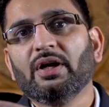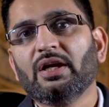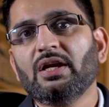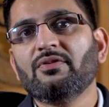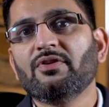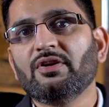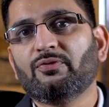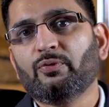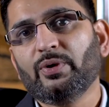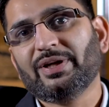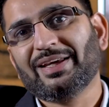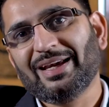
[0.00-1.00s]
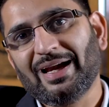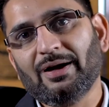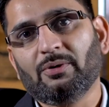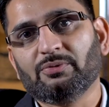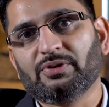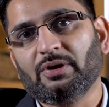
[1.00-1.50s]
even if we
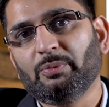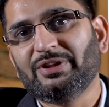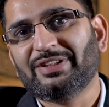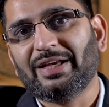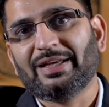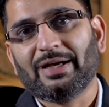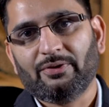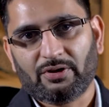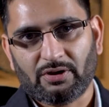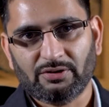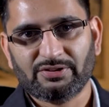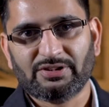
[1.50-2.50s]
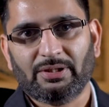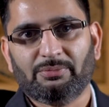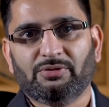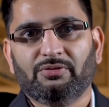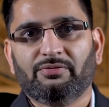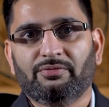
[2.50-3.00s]
count and we take out the concept
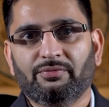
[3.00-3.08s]
of,